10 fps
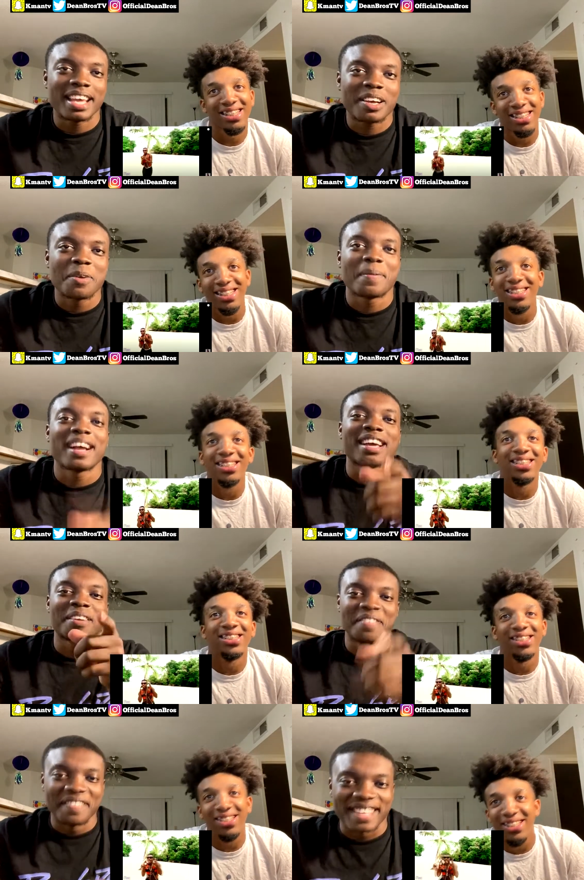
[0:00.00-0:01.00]
Speaker 1: Cobra, I
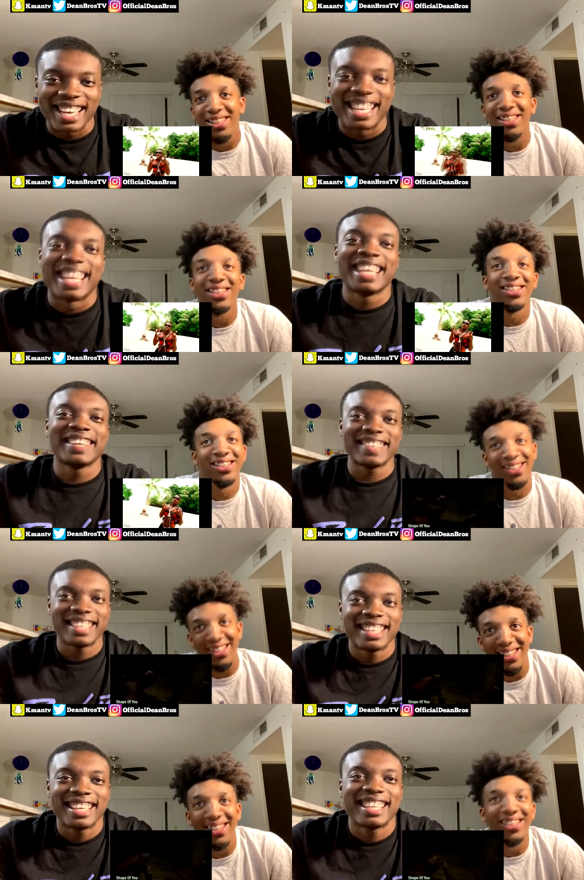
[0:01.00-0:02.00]
gotta remember that name.